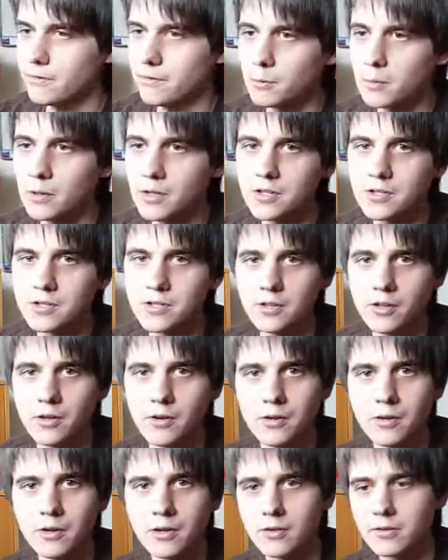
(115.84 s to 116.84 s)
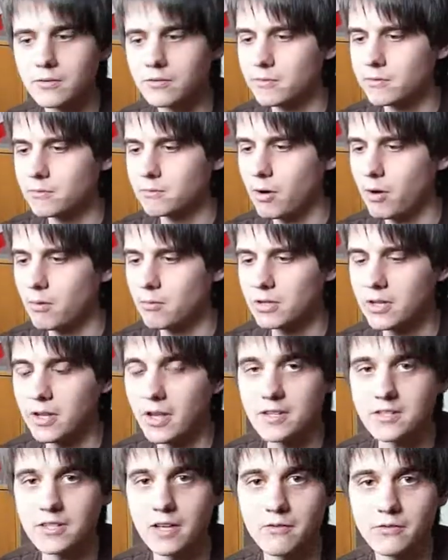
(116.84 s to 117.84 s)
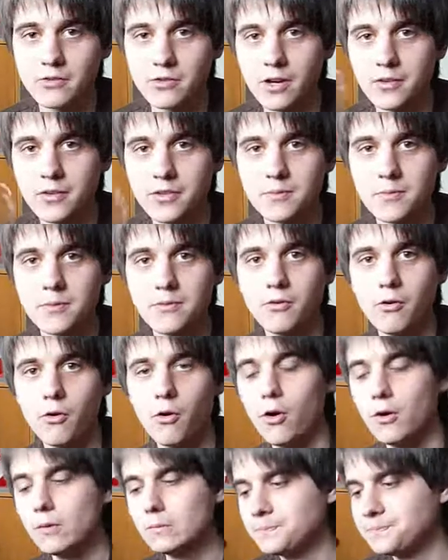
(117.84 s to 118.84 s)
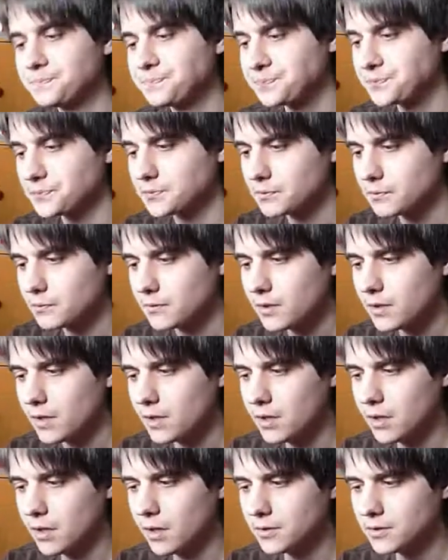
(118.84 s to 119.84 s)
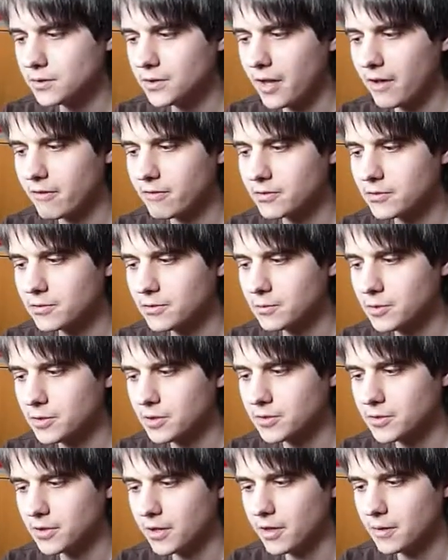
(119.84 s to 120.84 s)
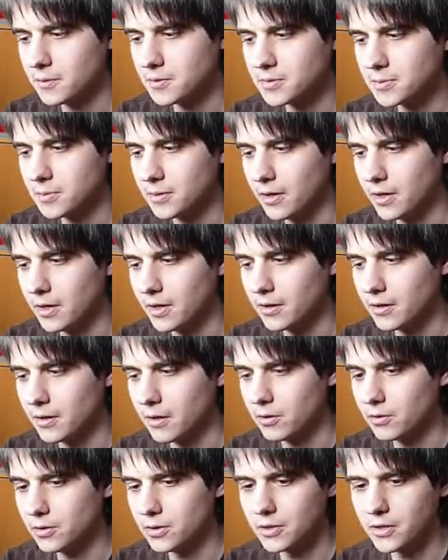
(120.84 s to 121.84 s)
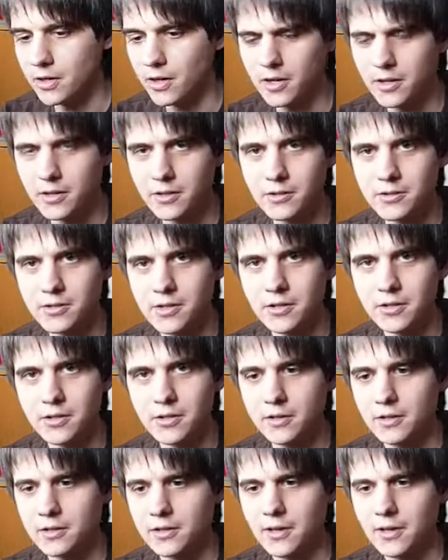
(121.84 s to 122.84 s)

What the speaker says: Which, you could probably guess I've tried this before. I didn't have it too many times, but I only got it because I needed